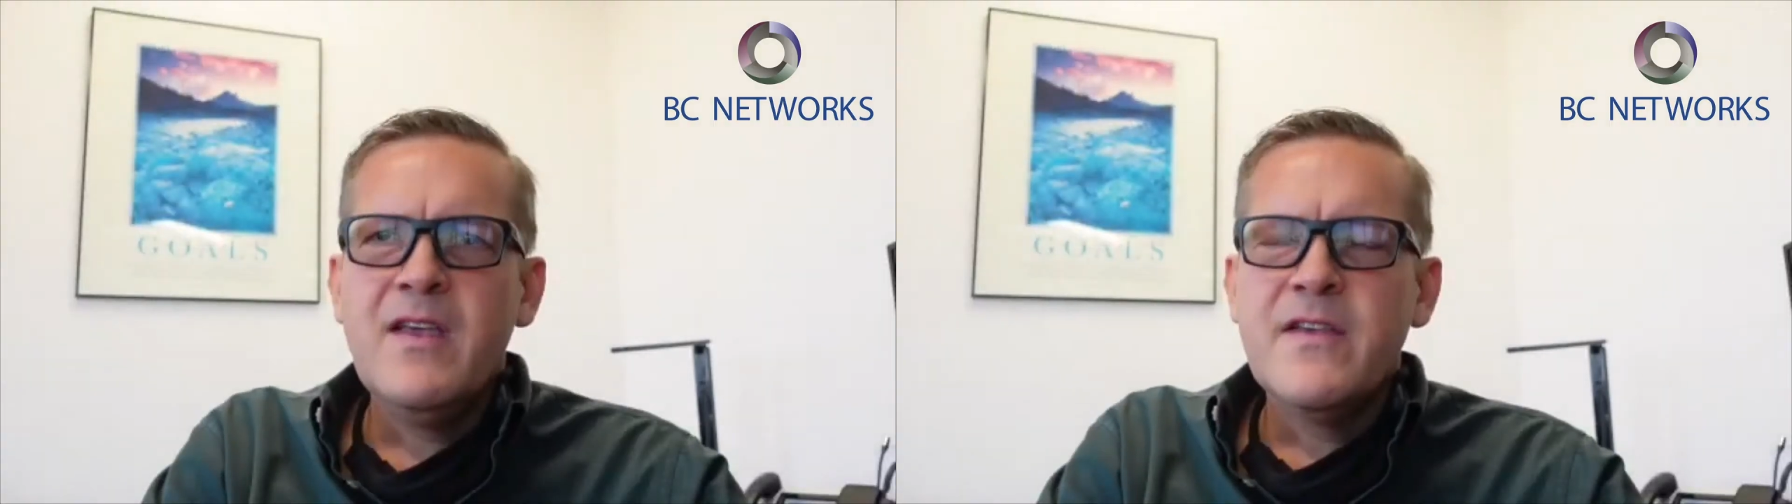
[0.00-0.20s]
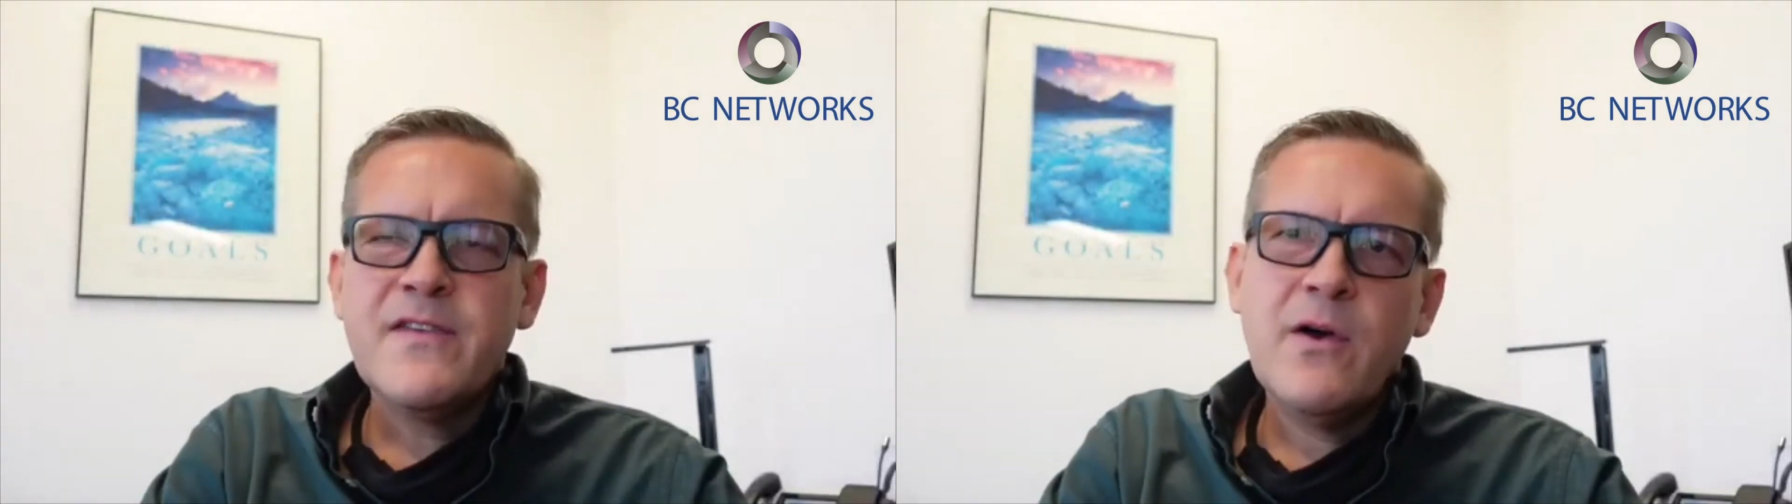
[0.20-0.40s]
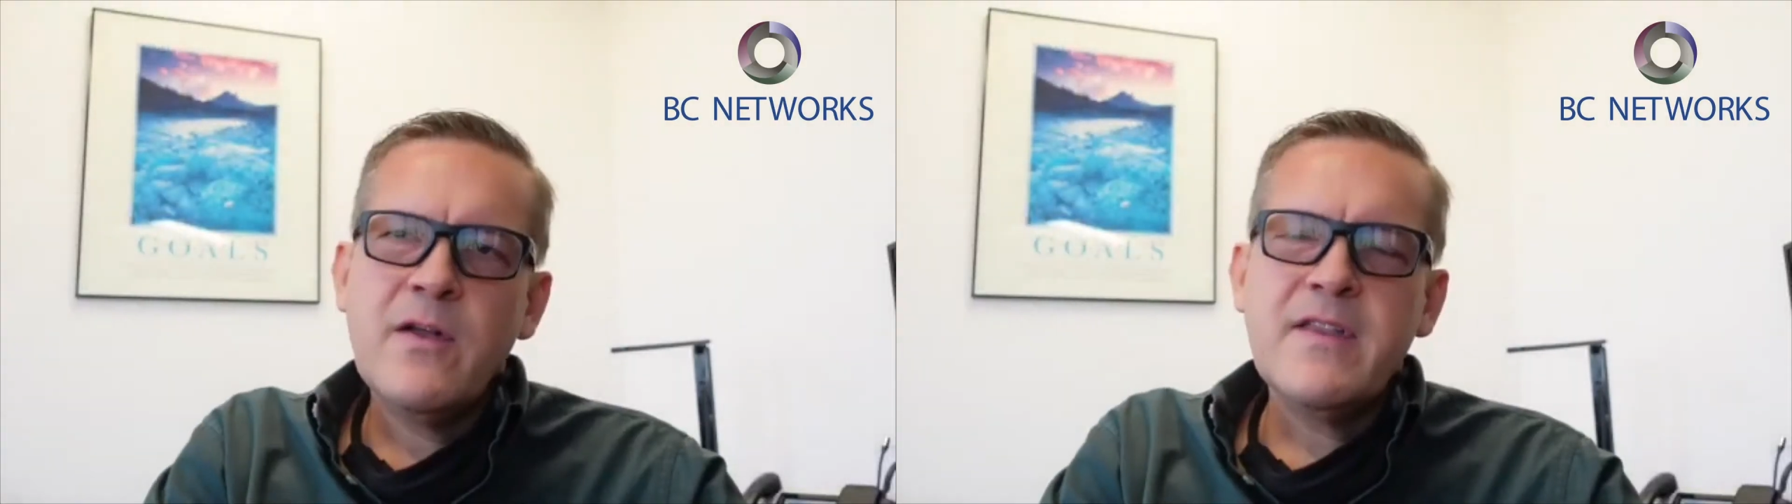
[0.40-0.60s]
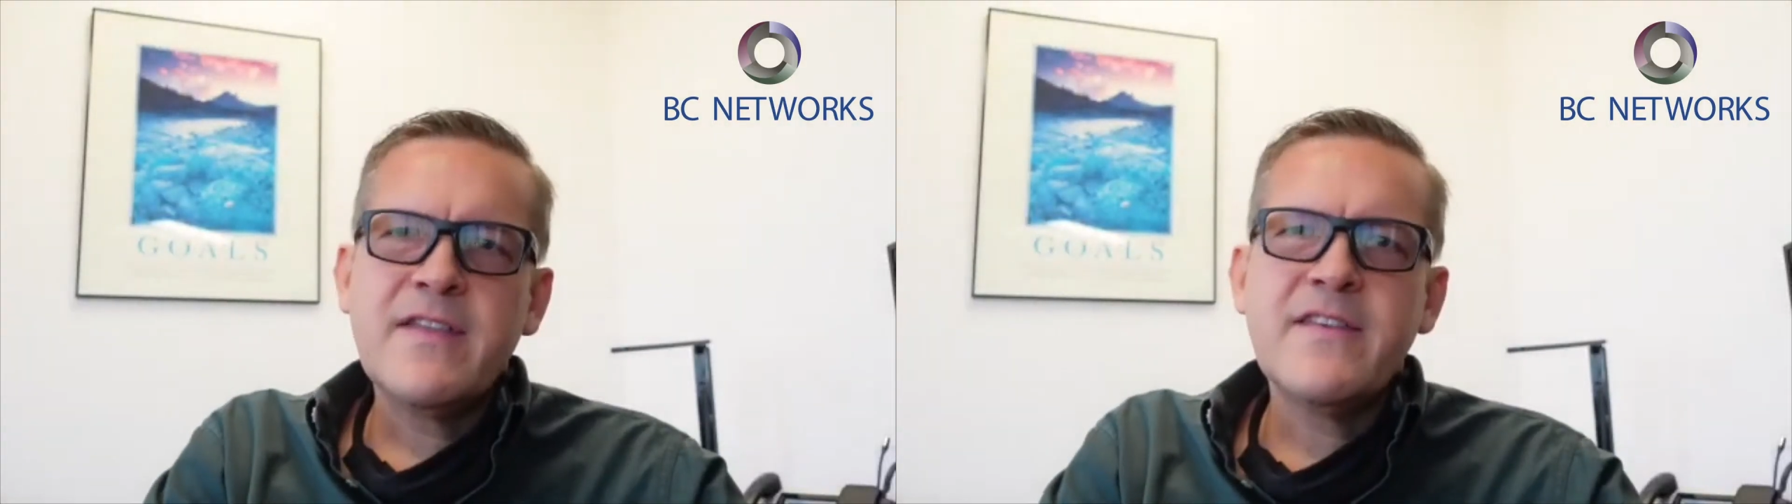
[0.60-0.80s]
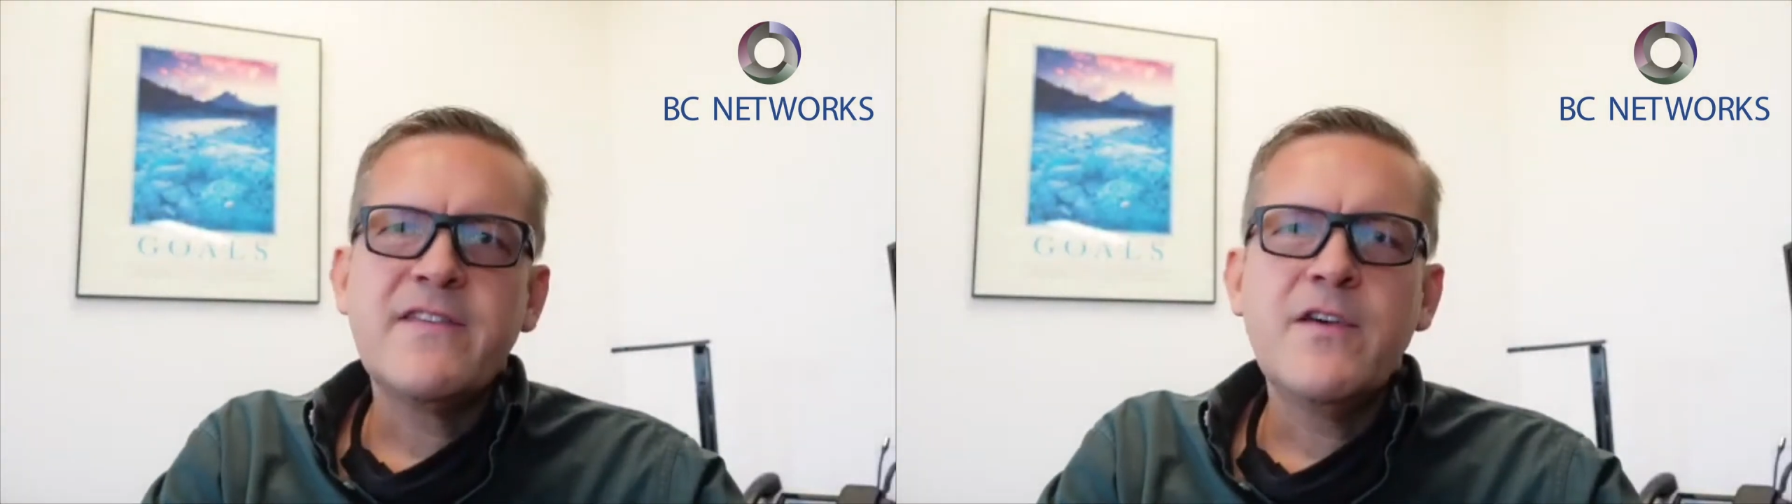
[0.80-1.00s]
So
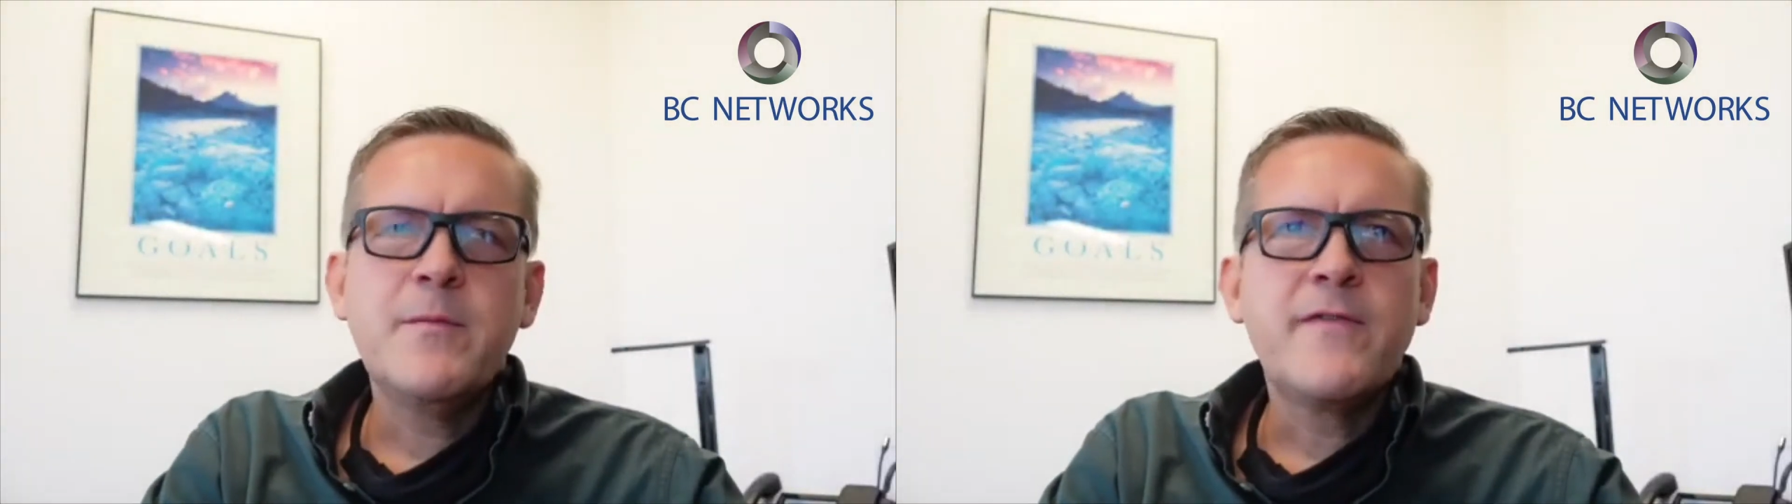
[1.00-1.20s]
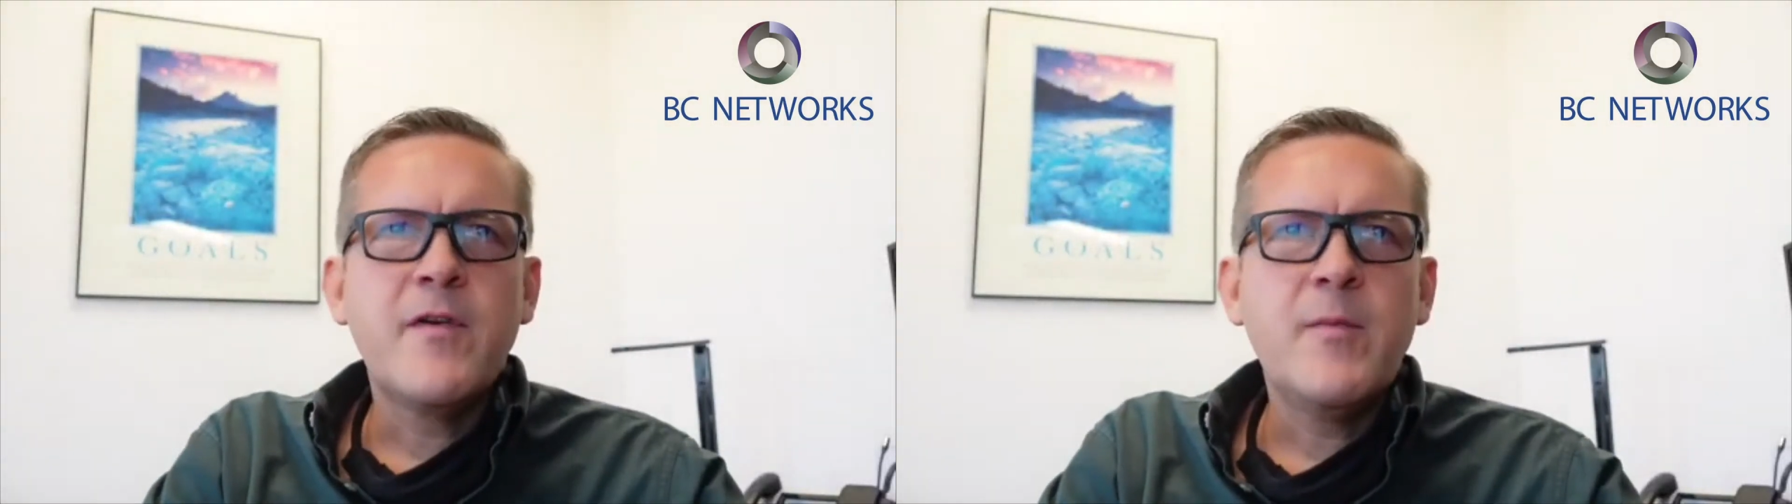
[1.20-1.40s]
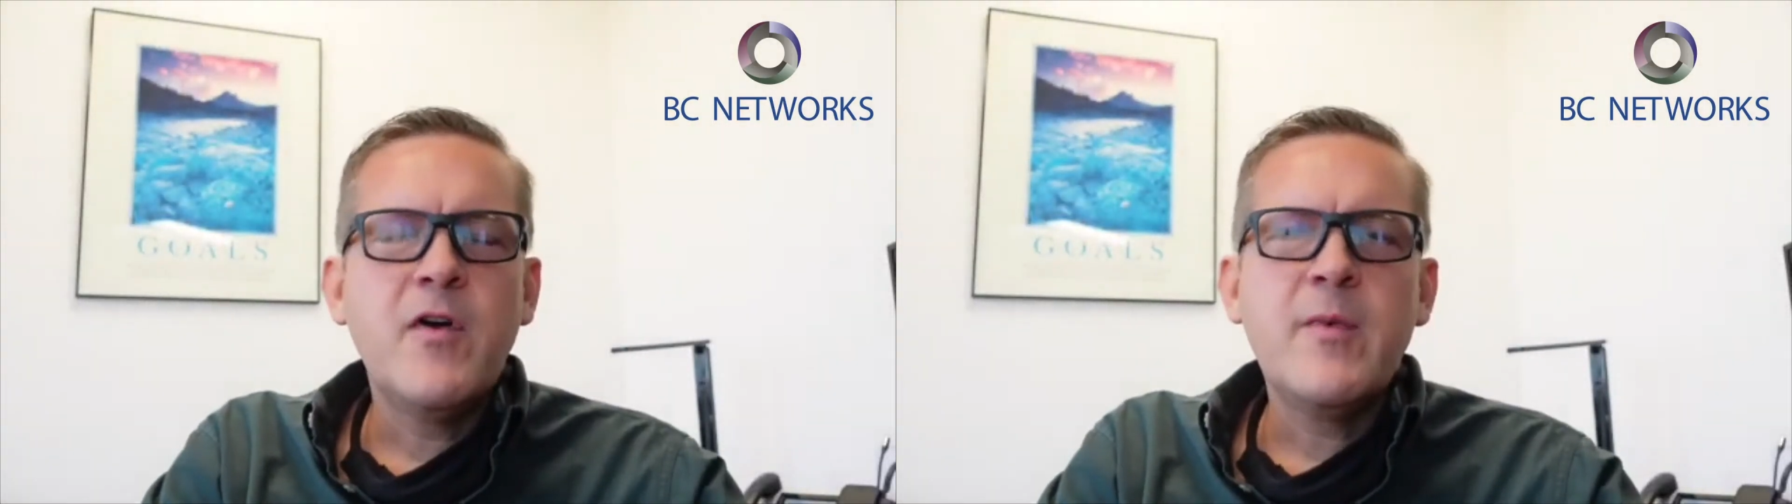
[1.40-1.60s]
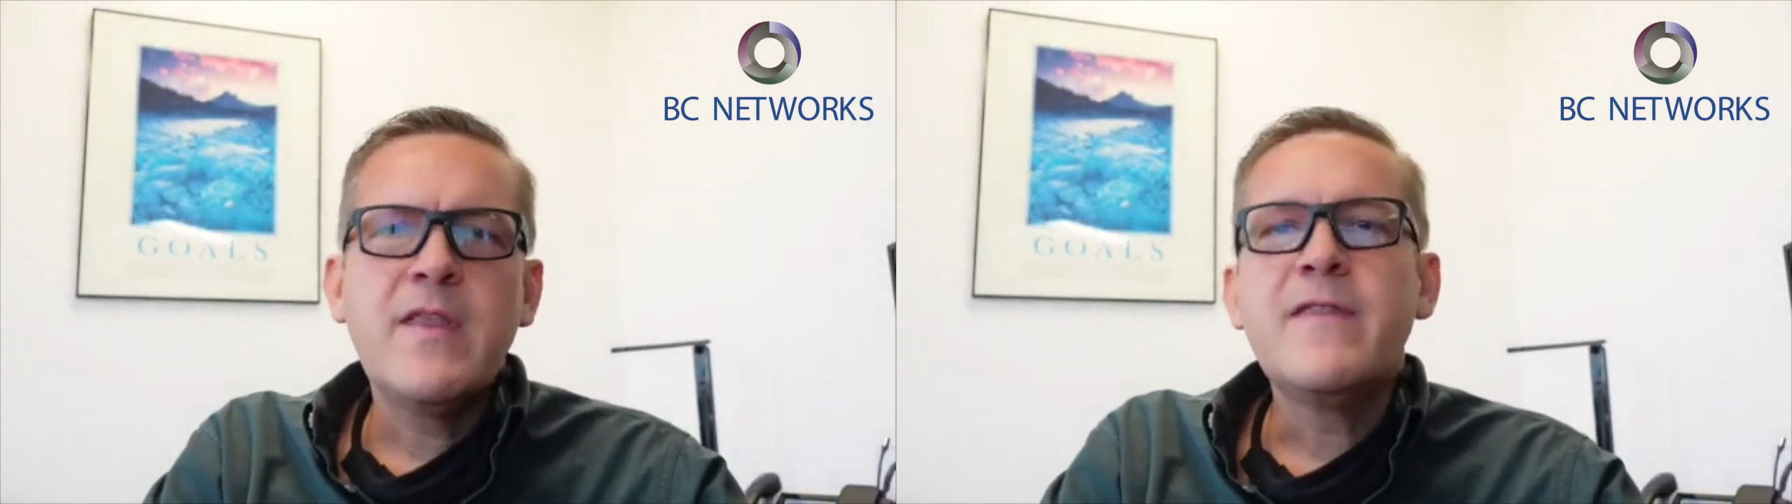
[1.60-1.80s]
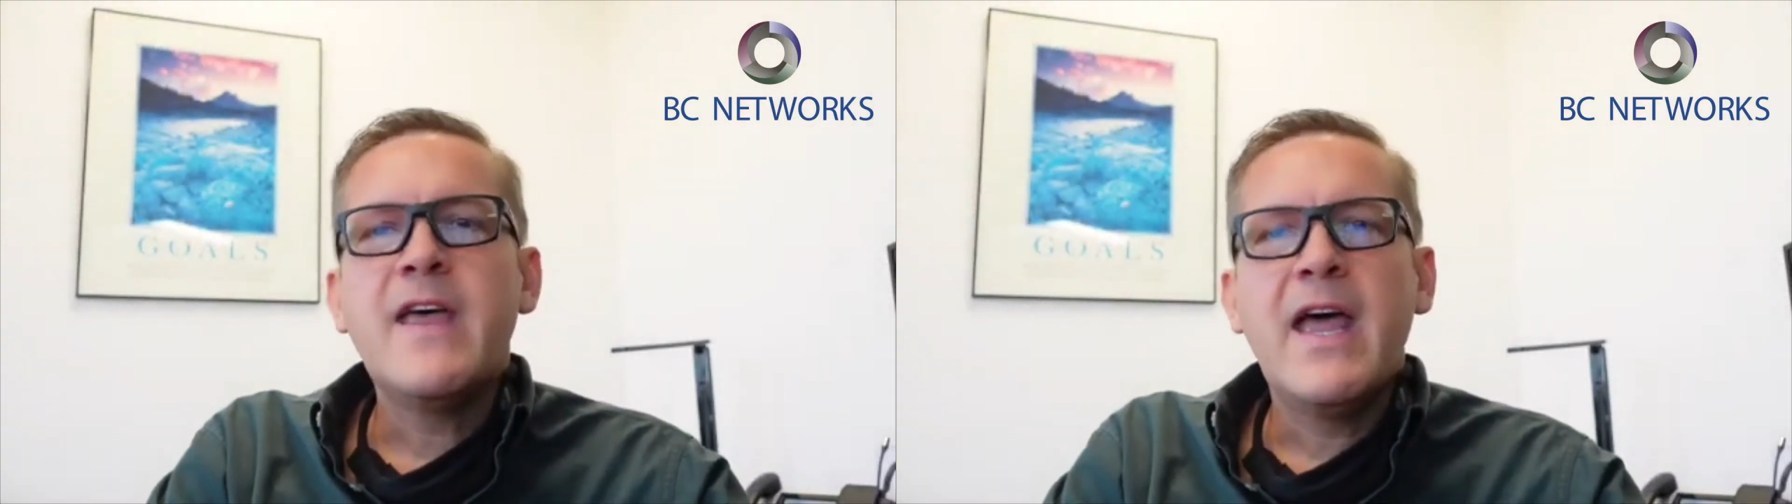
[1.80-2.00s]
let's assume for a
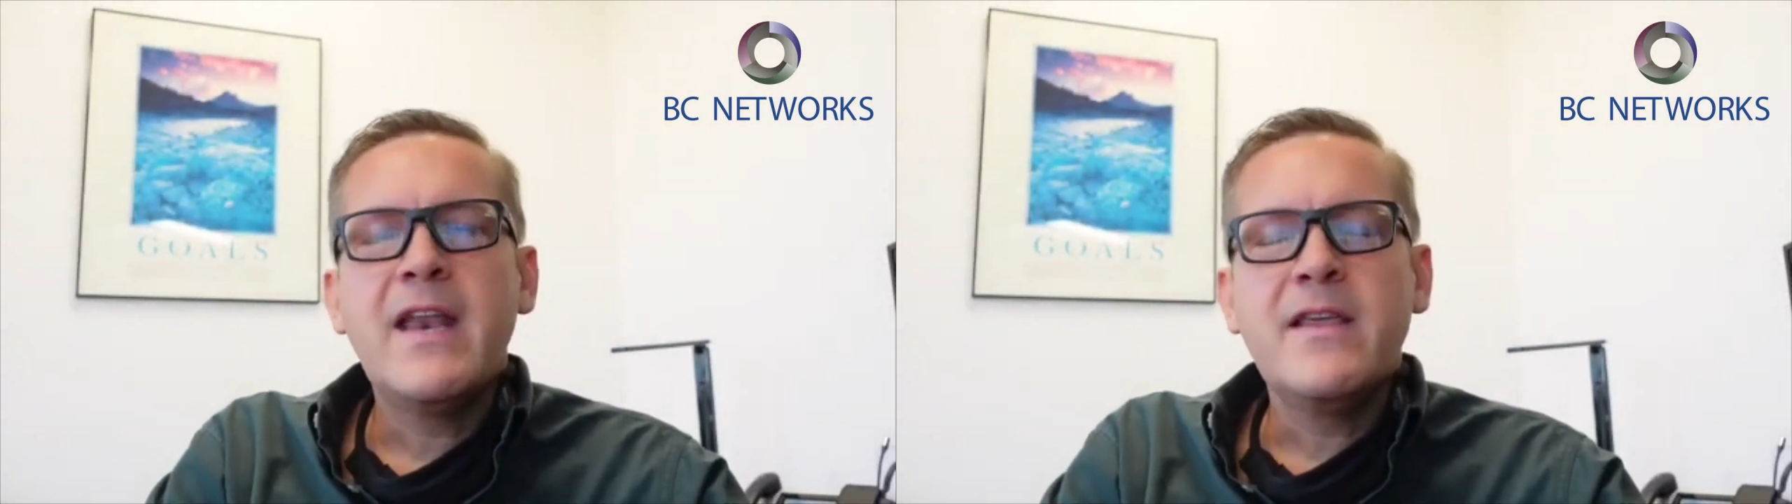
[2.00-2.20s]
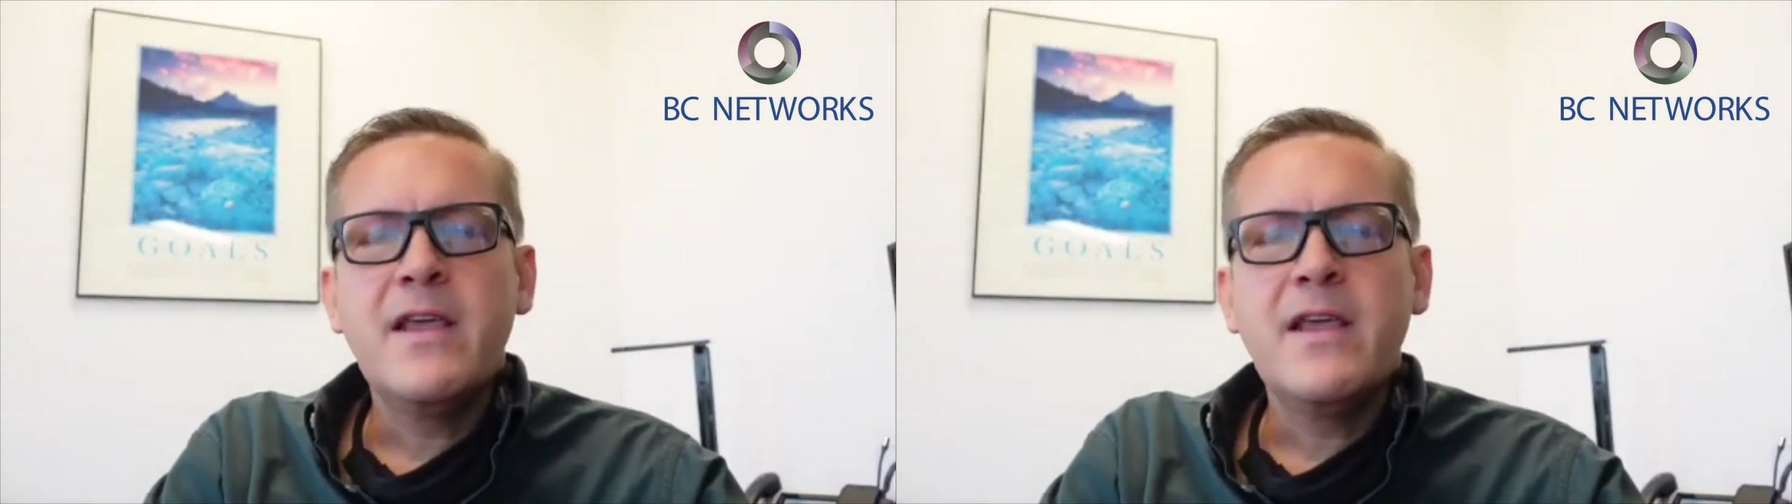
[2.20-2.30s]
moment that